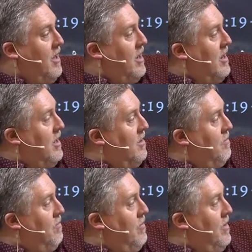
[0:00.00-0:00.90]

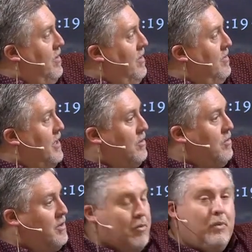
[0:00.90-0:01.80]
um,
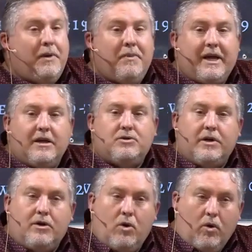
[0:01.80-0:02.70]
then, then we begin to
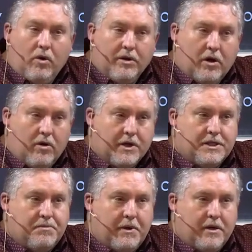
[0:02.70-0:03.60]
ignore the Holy
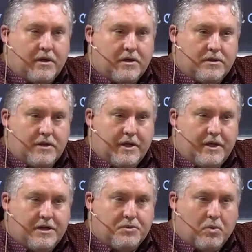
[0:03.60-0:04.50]
Spirit and
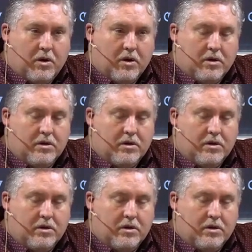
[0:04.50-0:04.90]
His work.